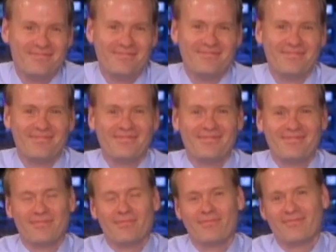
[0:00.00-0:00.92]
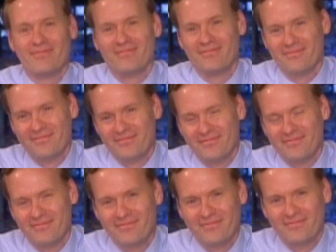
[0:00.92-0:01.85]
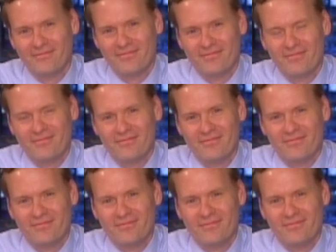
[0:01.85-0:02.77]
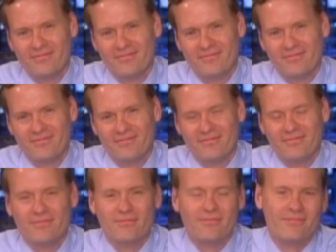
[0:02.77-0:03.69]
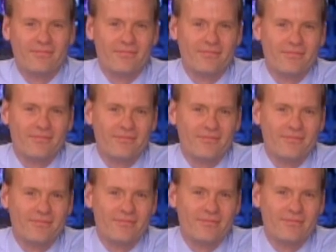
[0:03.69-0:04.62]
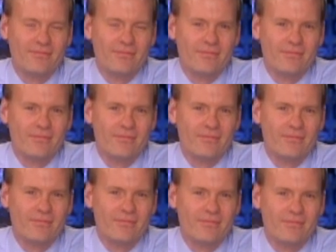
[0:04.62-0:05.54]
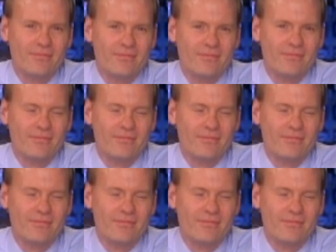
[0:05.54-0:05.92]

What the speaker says: No words are spoken by the person on screen.